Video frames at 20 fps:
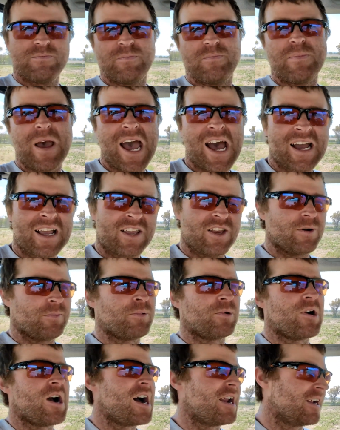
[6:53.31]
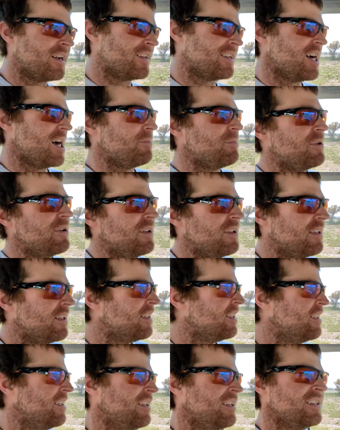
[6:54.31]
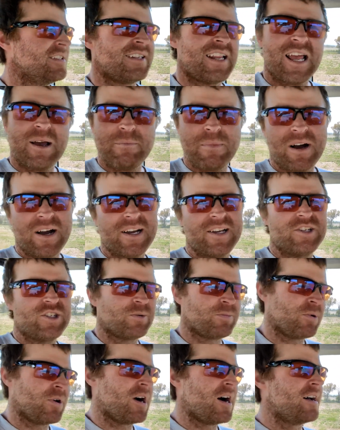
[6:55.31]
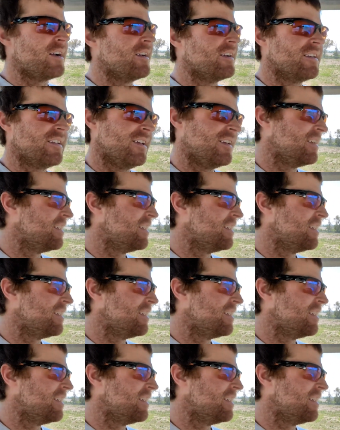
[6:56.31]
back your product up. Stand behind your product.